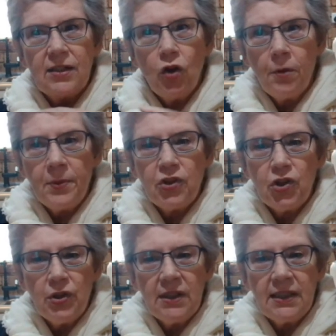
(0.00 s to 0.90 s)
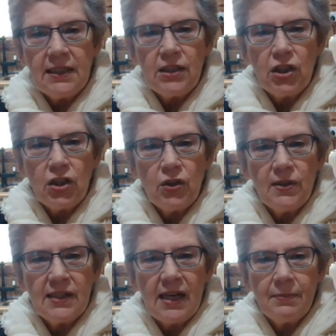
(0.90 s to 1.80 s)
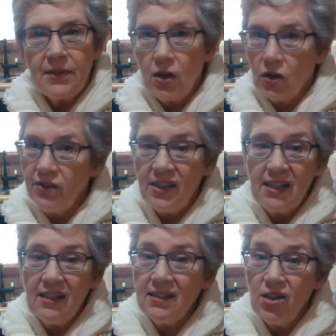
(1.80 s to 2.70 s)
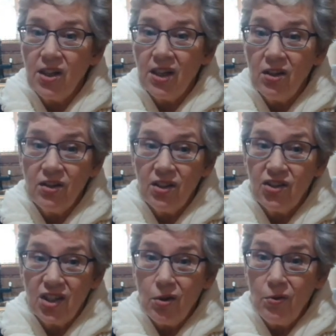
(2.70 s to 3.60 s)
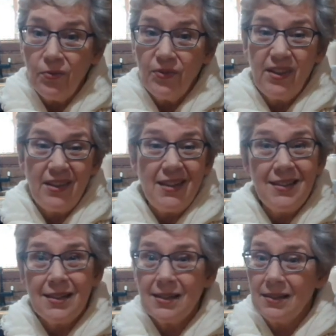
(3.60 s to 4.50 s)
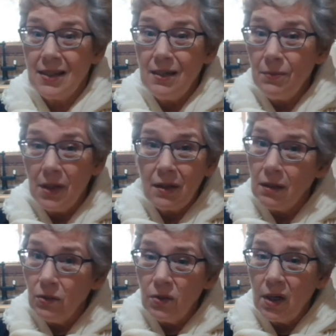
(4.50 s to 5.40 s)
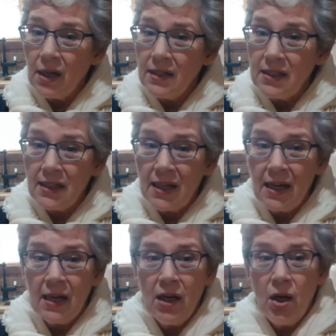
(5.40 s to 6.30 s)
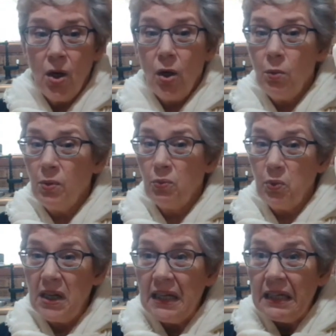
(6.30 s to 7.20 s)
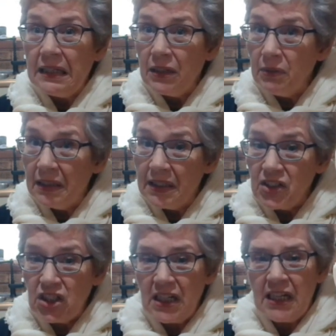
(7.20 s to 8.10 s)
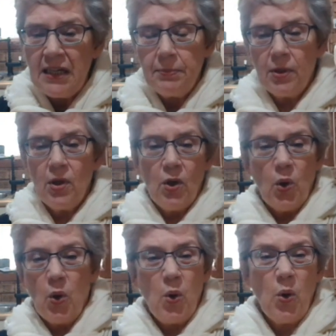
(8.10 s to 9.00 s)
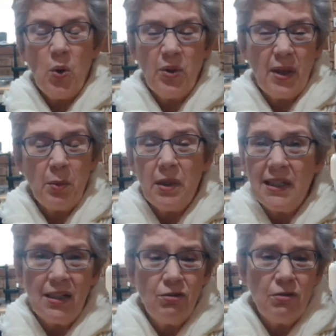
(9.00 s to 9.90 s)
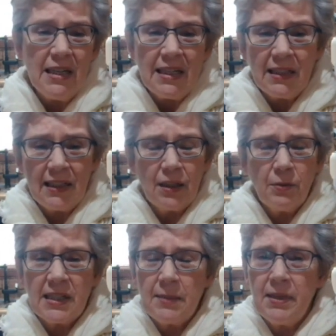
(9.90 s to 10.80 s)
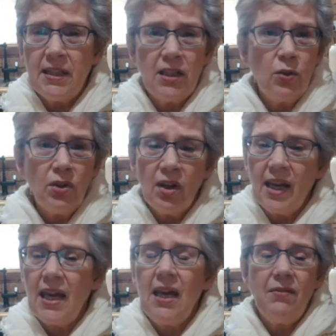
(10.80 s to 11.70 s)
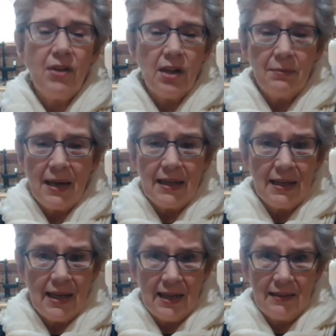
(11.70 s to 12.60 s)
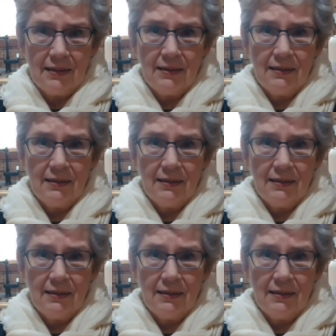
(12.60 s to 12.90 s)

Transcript: an opportunity to use up the odd things lurking on the shelf, things that seemed like a good idea or were really, really cheap, or they were an ingredient in a recipe that you're not ever going to make again.